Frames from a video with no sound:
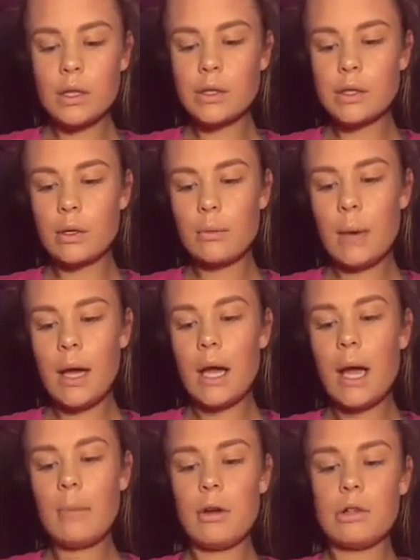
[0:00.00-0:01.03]
So my
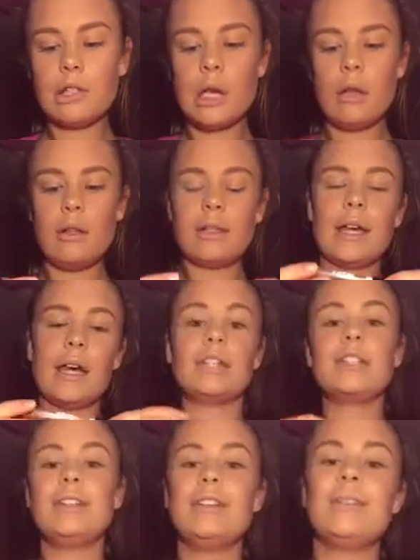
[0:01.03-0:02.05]
eyebrow gel is
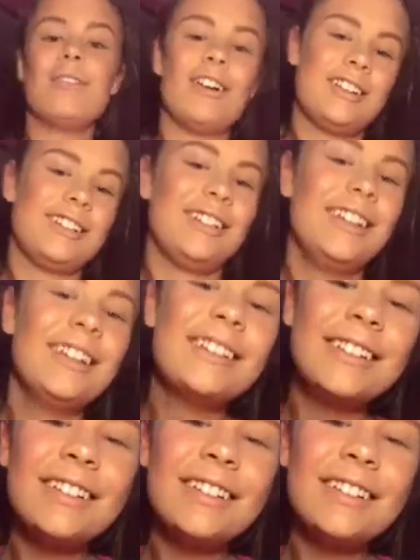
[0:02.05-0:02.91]
actually Russian.